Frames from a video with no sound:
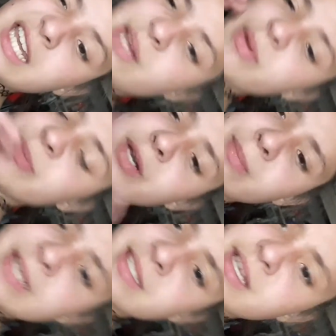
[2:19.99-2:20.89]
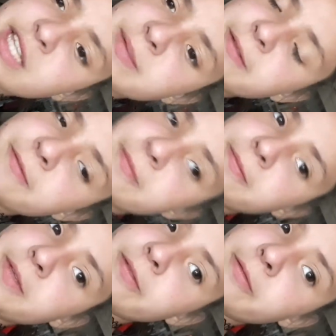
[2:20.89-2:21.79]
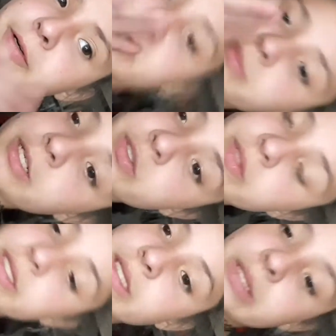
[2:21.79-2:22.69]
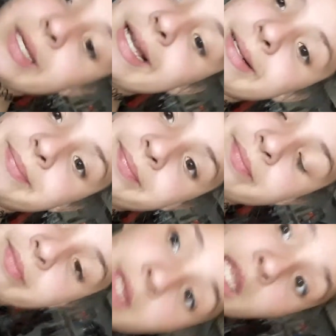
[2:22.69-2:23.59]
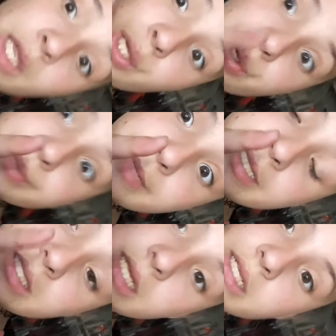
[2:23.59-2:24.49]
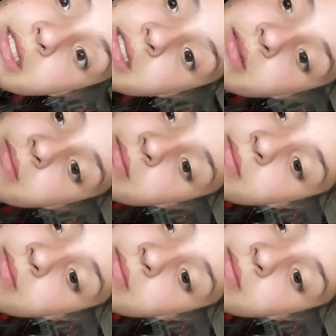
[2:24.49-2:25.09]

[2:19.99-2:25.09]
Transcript: And I'm going to put on my slides be before I did my shorts. So yeah. Here's my slides.